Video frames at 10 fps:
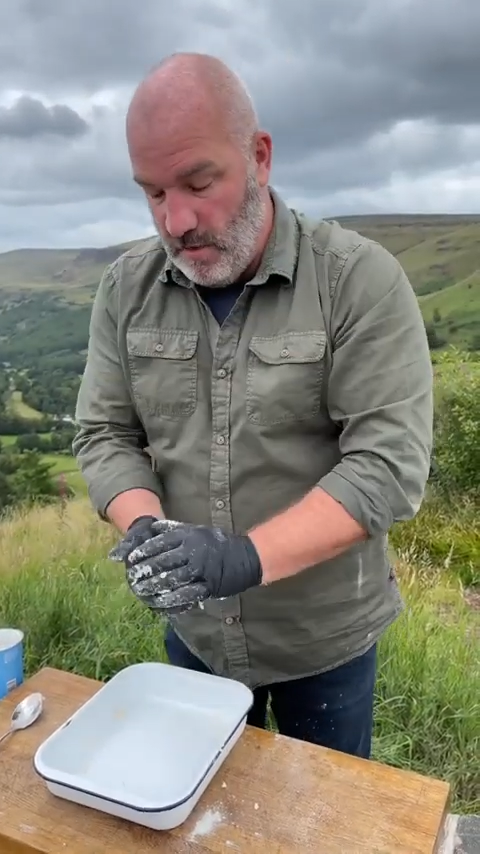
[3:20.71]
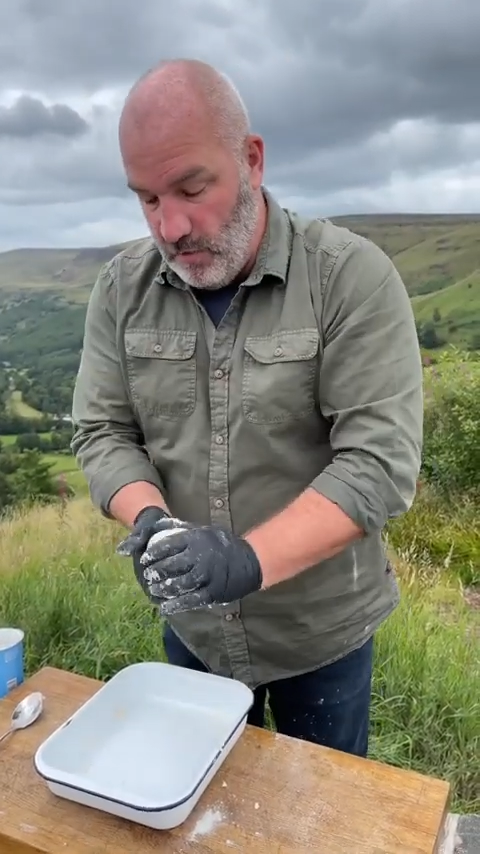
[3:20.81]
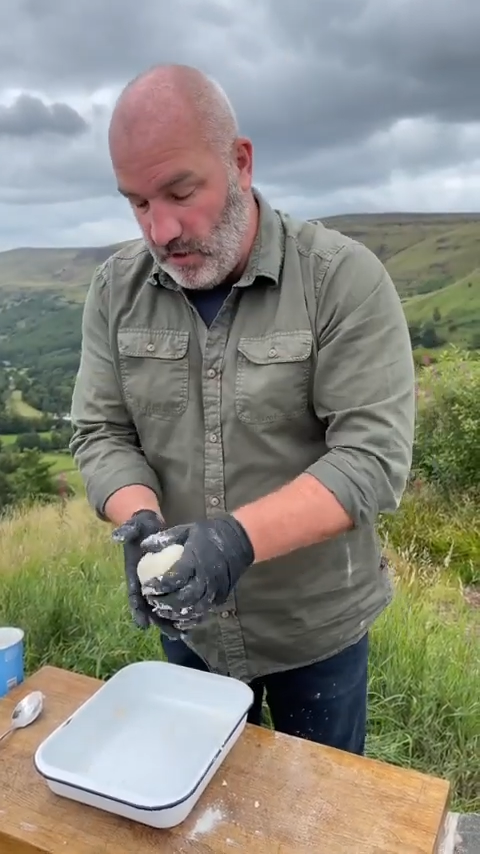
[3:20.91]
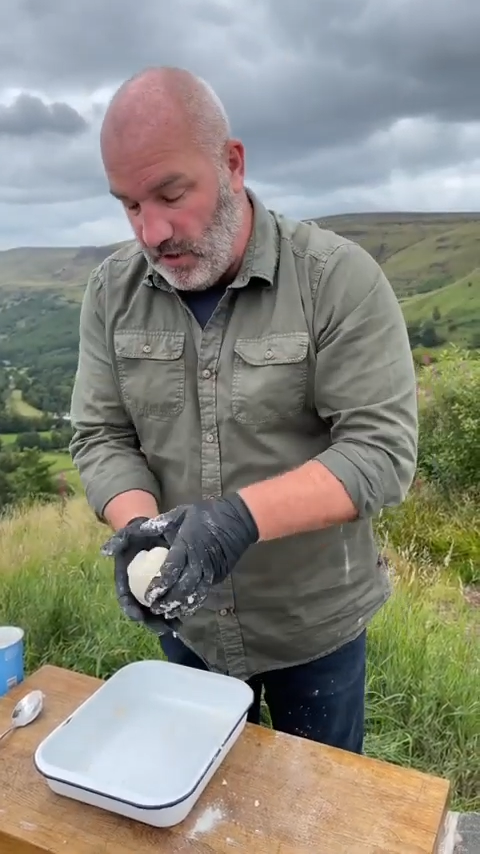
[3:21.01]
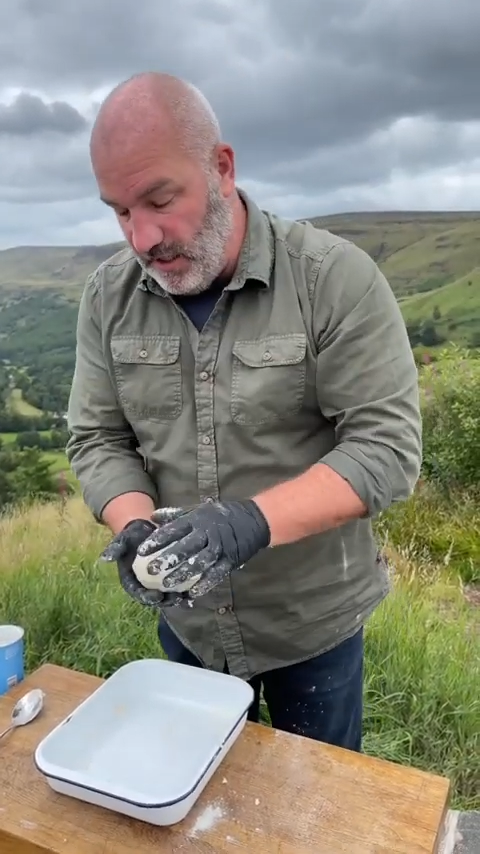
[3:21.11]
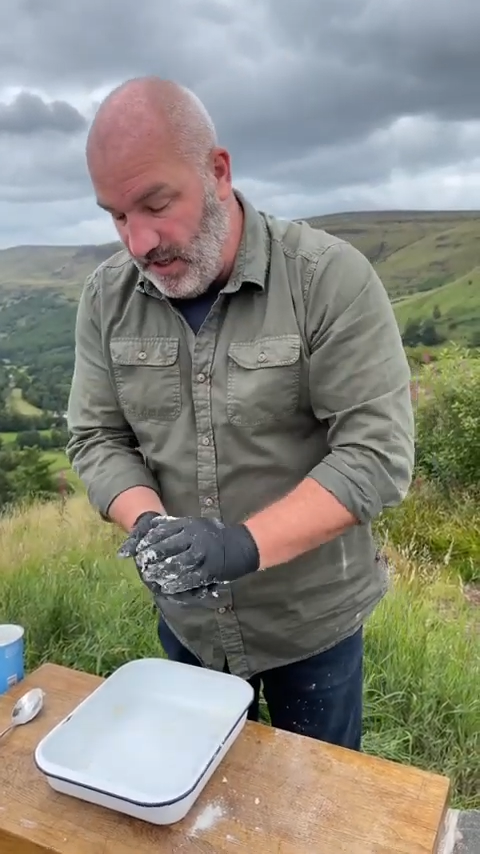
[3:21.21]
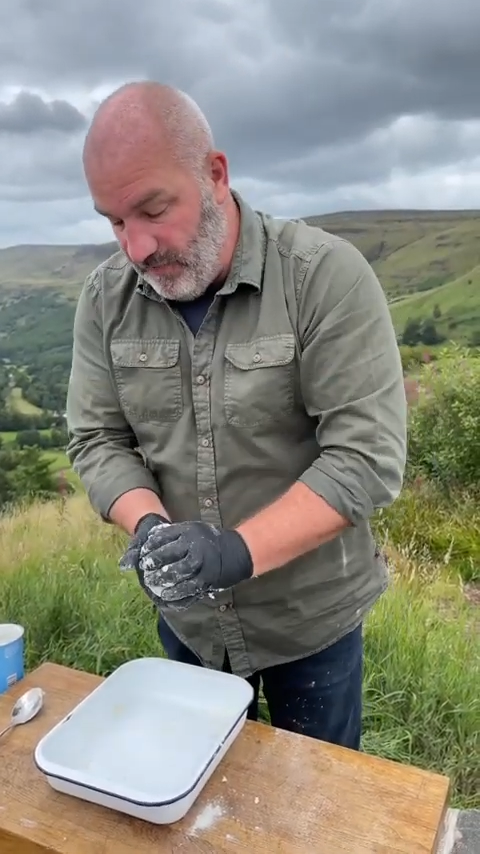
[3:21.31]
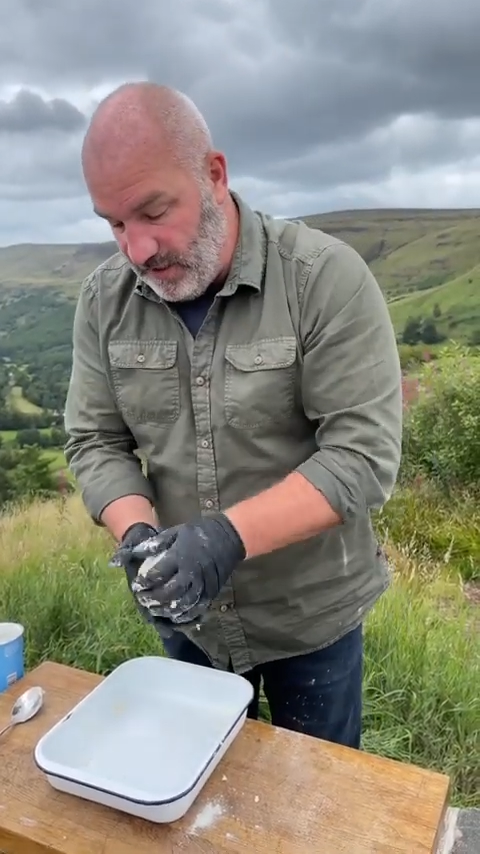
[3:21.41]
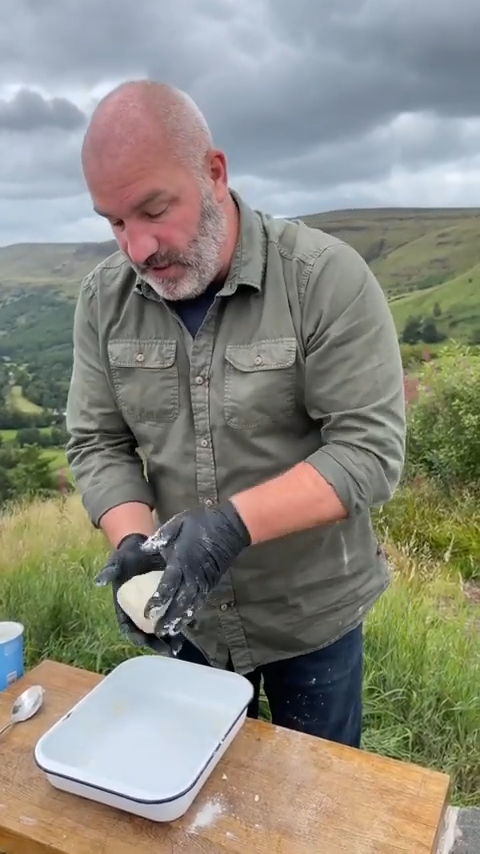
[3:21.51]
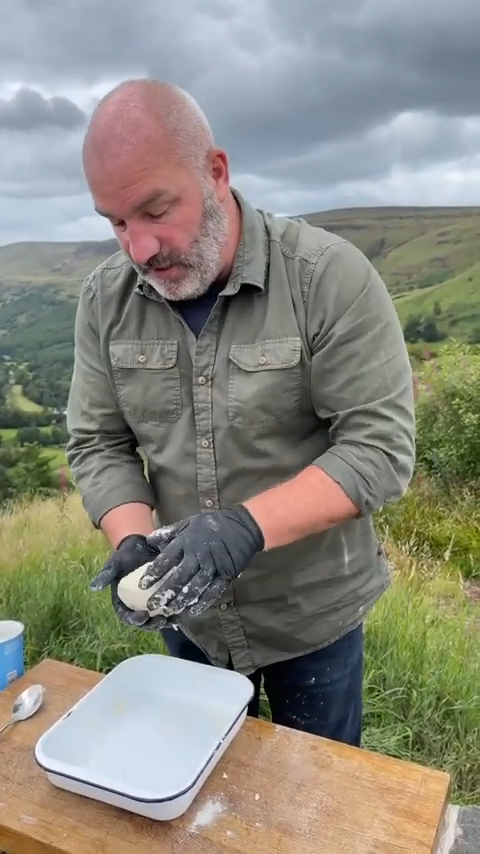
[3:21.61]
We're going to leave
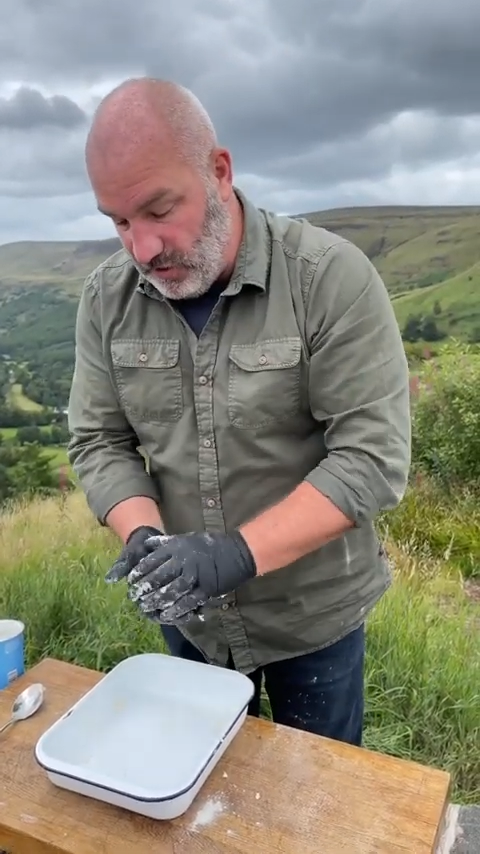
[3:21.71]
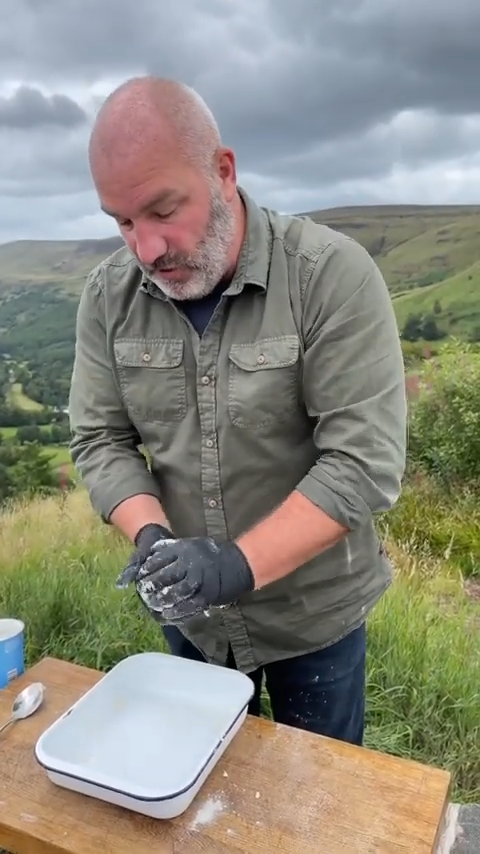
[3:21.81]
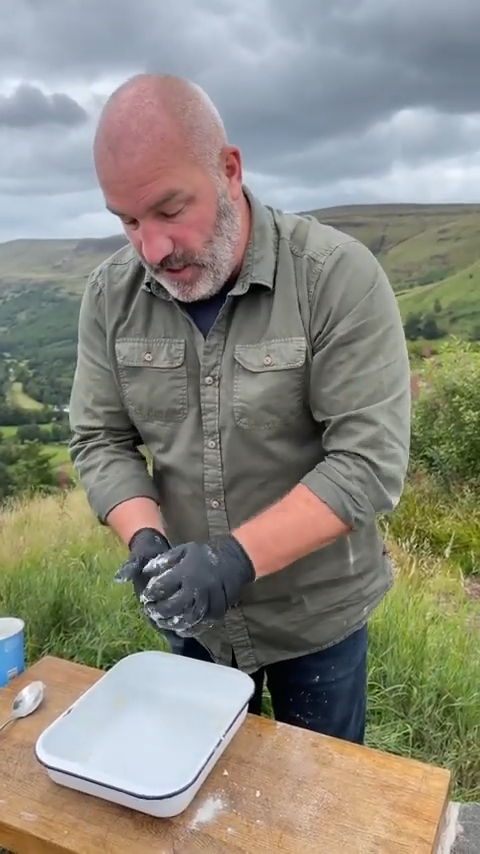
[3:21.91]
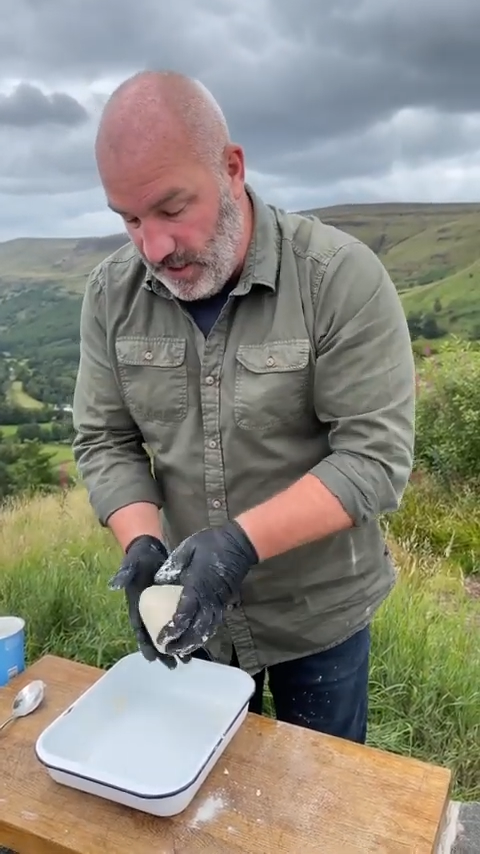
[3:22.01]
this in the tray